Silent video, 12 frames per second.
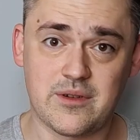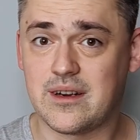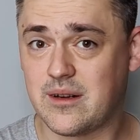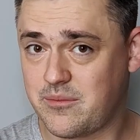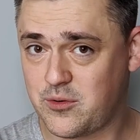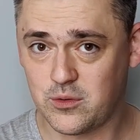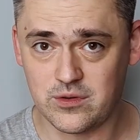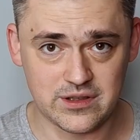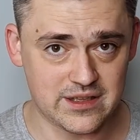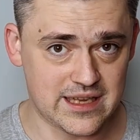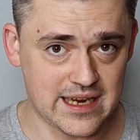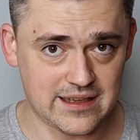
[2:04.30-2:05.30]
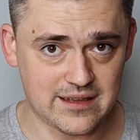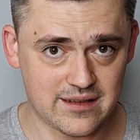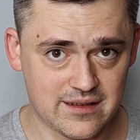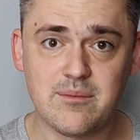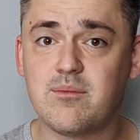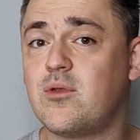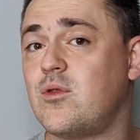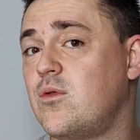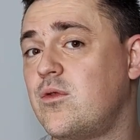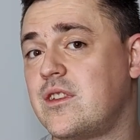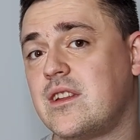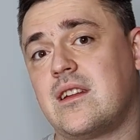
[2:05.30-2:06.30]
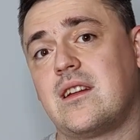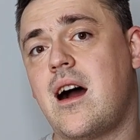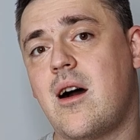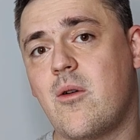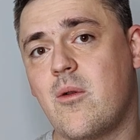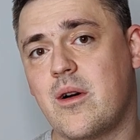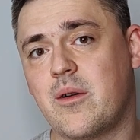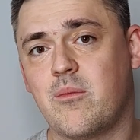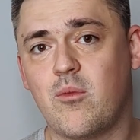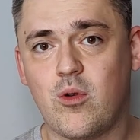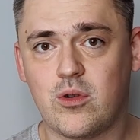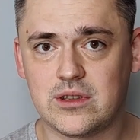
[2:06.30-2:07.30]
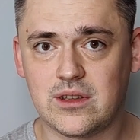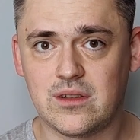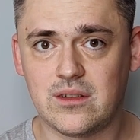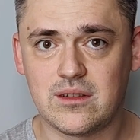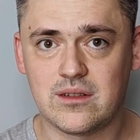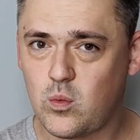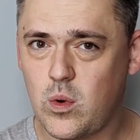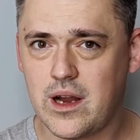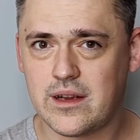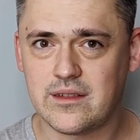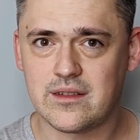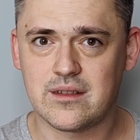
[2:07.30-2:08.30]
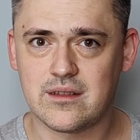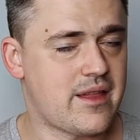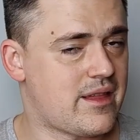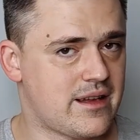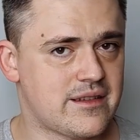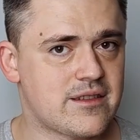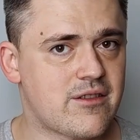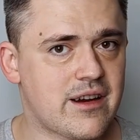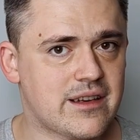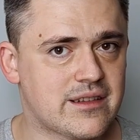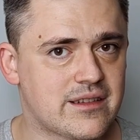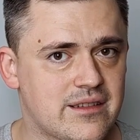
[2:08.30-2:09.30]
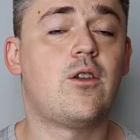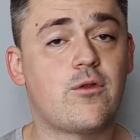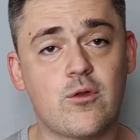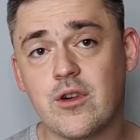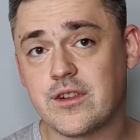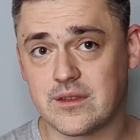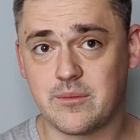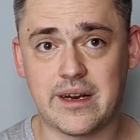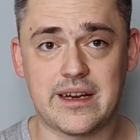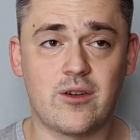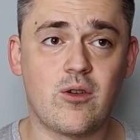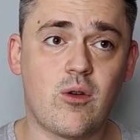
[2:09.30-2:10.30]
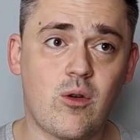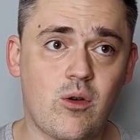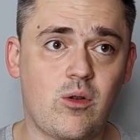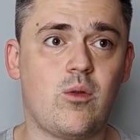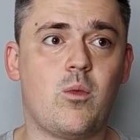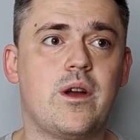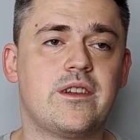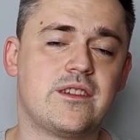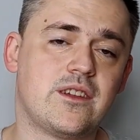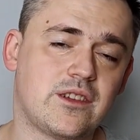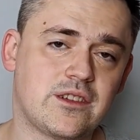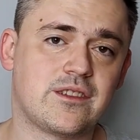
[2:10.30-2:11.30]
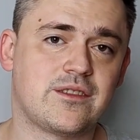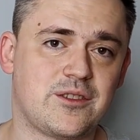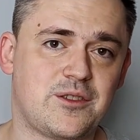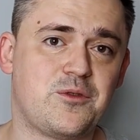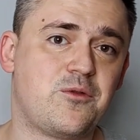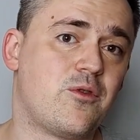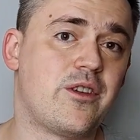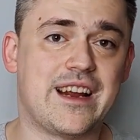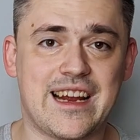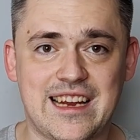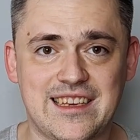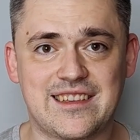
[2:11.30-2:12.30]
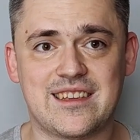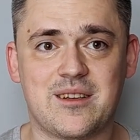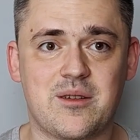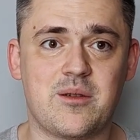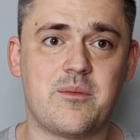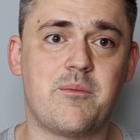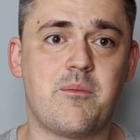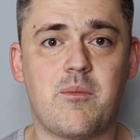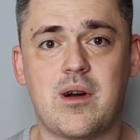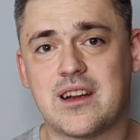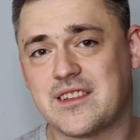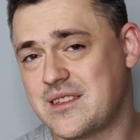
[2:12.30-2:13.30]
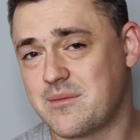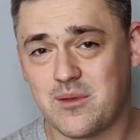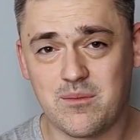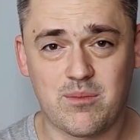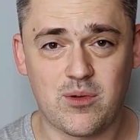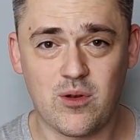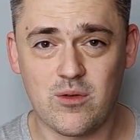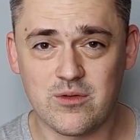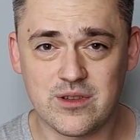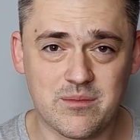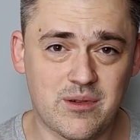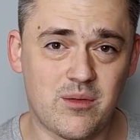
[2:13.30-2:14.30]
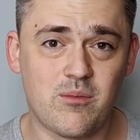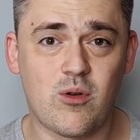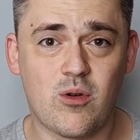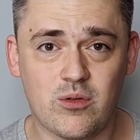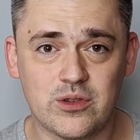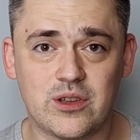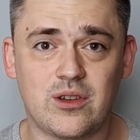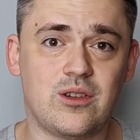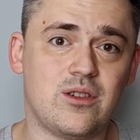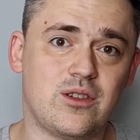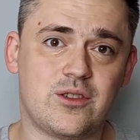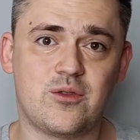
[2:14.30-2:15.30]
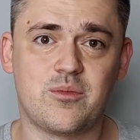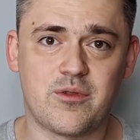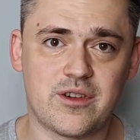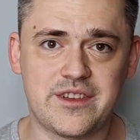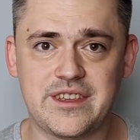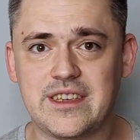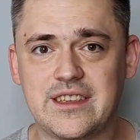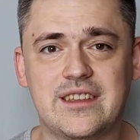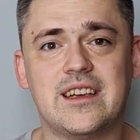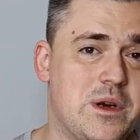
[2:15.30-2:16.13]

precomputed data improves our model twice, and that's great. Of course, my goal was not to create a maximum plausible model to predict